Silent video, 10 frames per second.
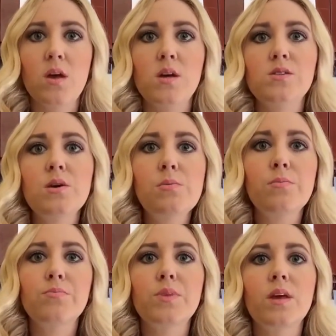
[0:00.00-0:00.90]
So
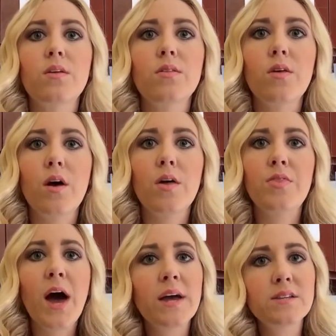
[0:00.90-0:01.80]

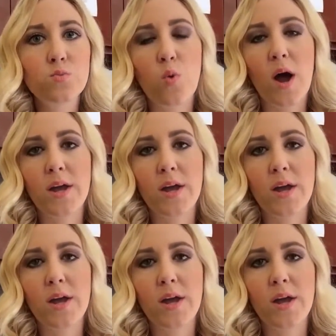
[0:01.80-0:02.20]
that is why